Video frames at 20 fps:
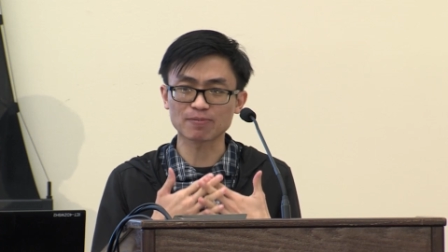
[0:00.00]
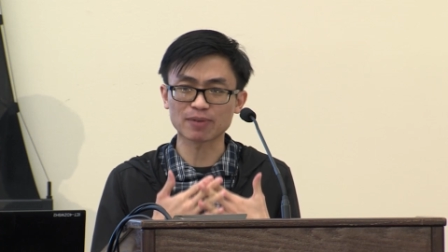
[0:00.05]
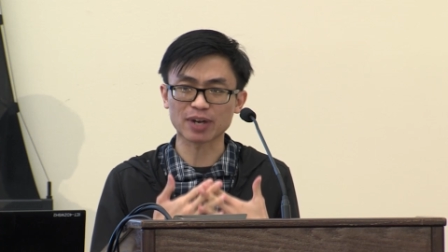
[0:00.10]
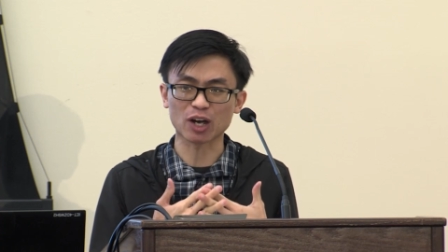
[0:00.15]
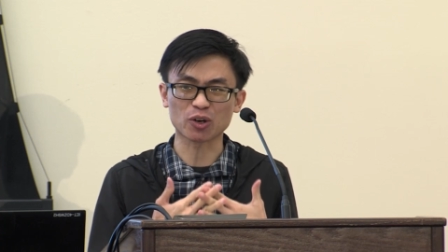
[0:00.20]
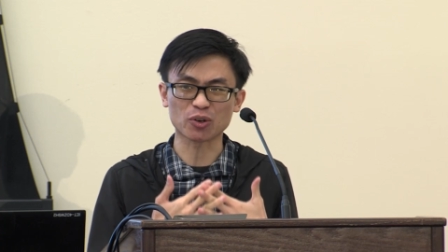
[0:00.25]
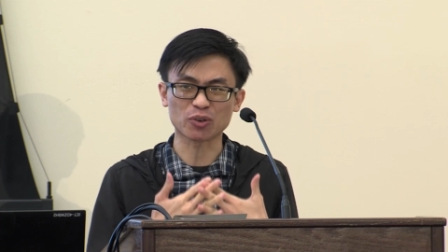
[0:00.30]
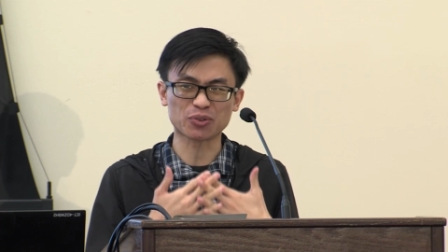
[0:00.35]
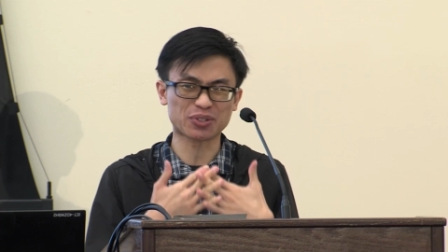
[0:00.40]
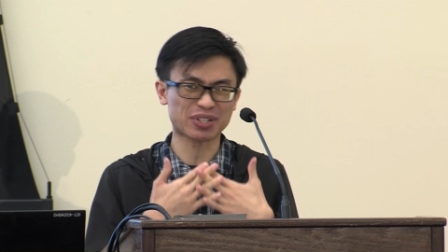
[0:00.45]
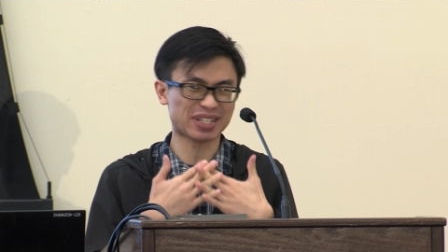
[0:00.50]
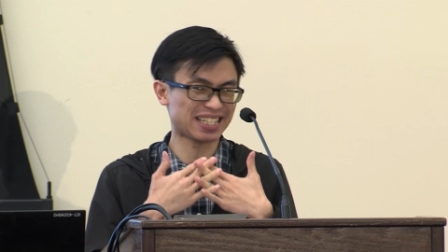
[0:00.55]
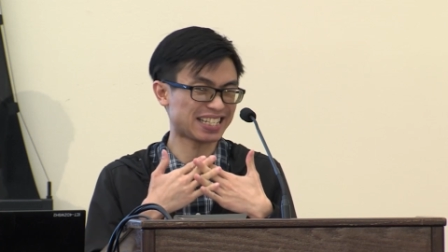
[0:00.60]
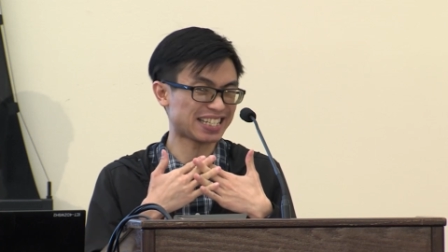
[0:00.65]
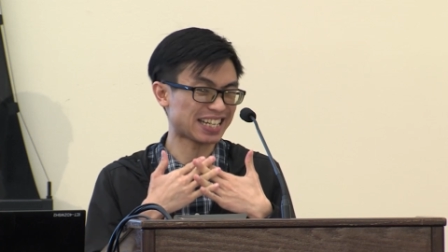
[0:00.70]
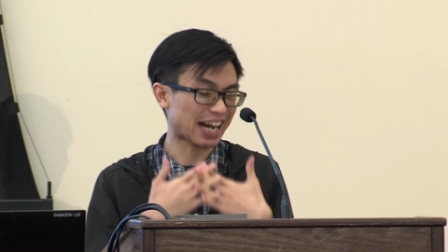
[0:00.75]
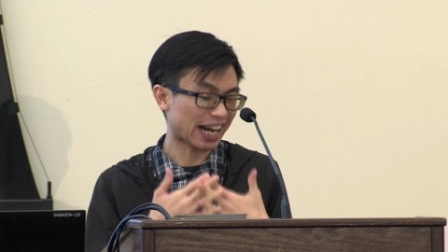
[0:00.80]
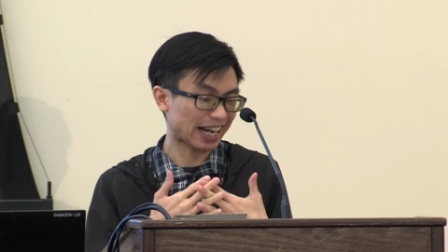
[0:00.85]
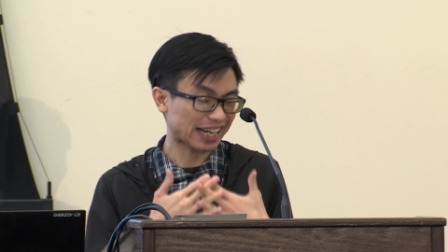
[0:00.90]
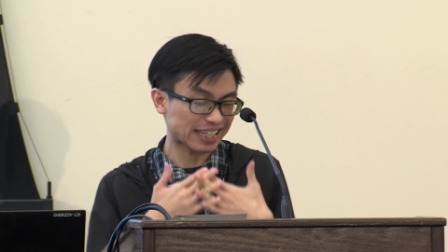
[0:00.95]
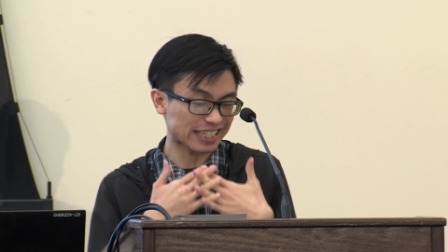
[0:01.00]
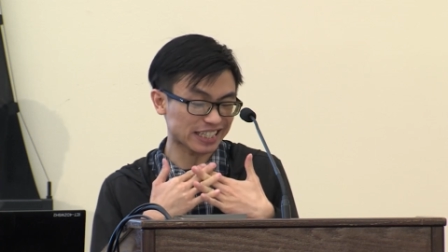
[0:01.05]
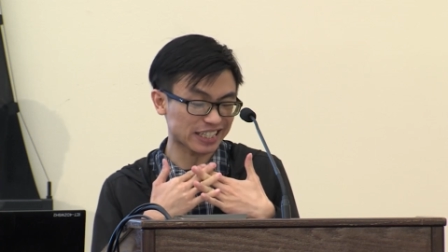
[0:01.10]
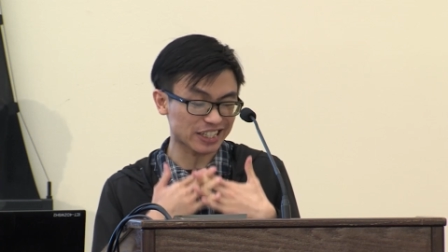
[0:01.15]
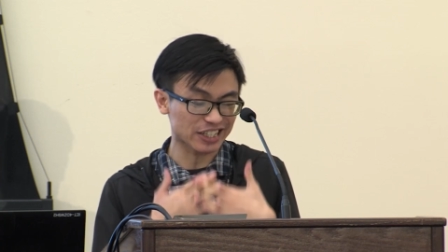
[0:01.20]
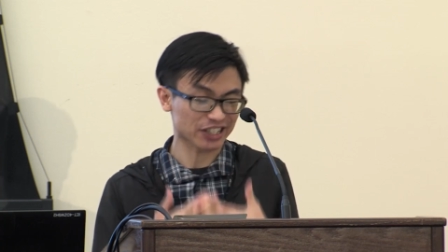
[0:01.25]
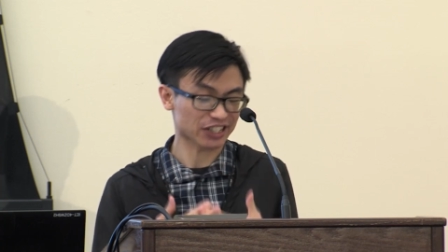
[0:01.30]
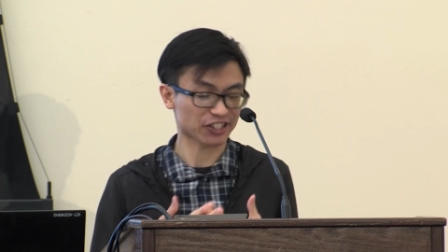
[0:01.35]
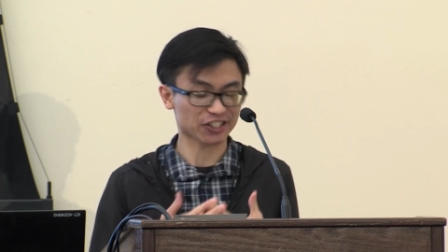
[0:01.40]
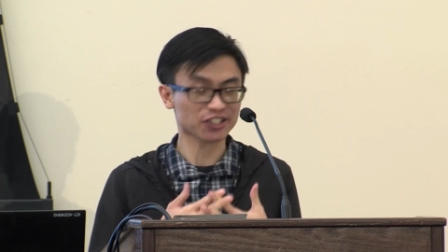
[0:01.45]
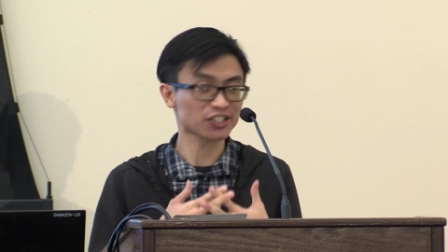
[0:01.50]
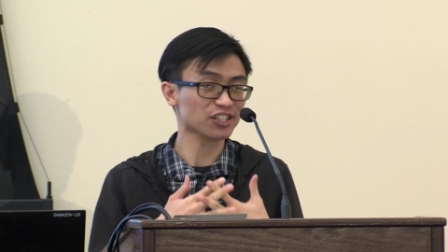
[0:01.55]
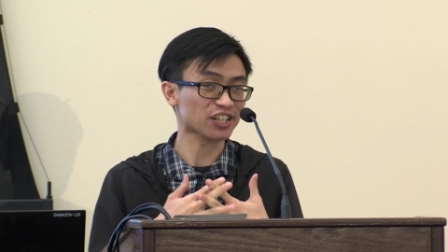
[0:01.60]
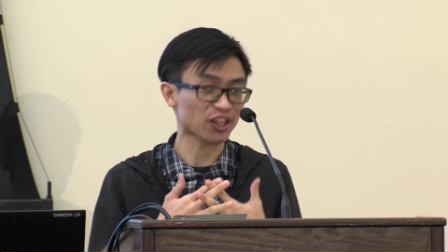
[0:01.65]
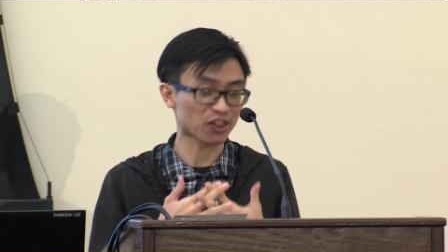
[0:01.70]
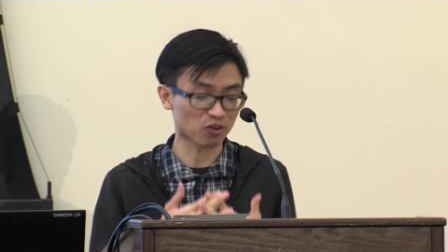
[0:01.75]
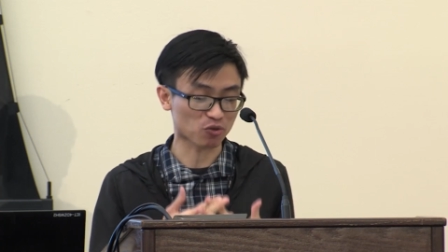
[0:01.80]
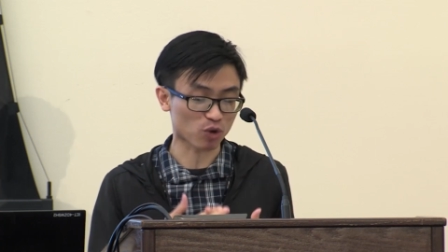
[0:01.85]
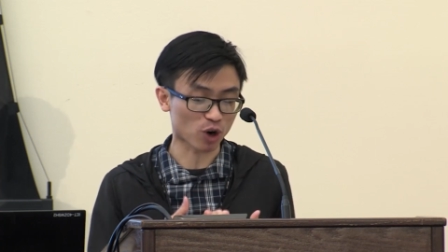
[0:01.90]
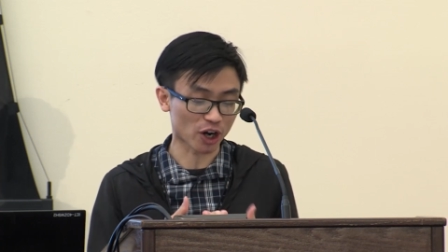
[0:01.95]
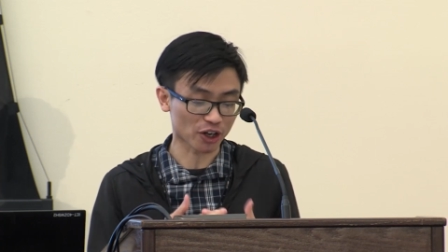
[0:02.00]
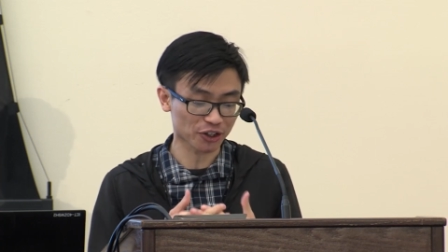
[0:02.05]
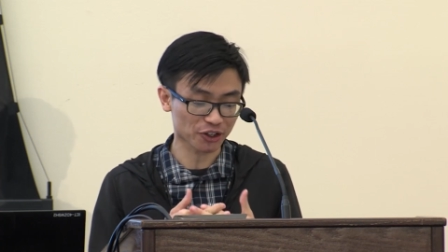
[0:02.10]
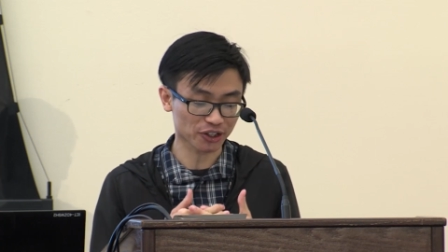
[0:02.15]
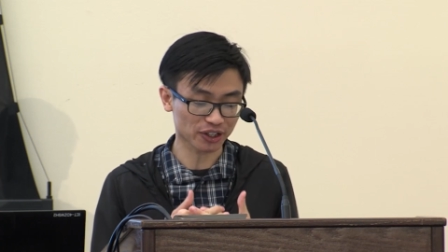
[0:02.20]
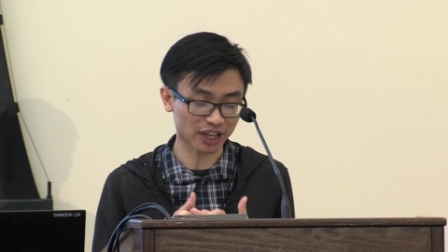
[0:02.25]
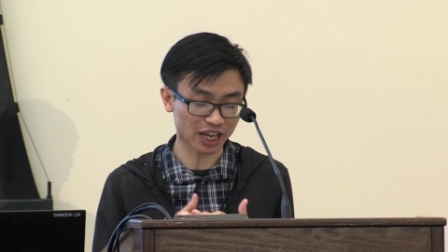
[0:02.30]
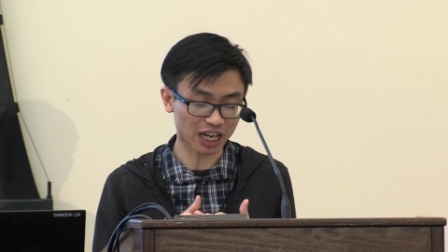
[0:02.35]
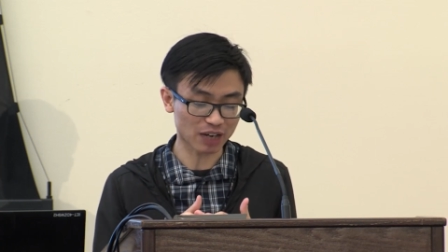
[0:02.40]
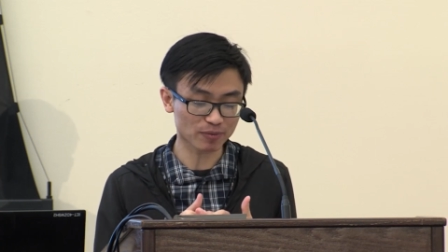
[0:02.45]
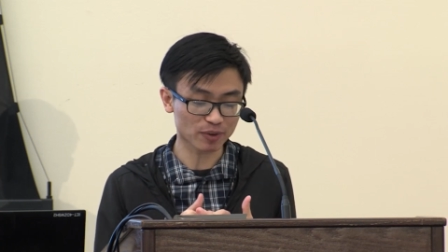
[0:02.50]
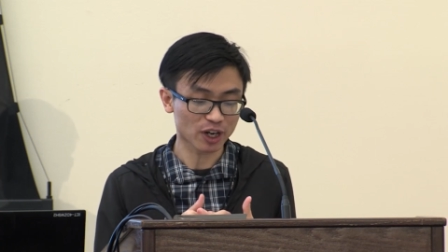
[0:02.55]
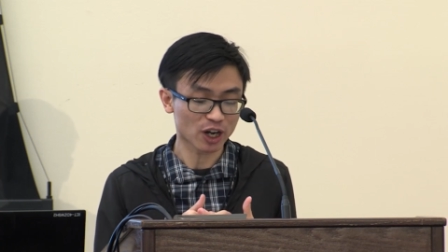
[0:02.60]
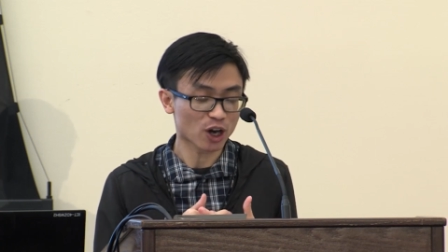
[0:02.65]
about nine years in the Walker Lab,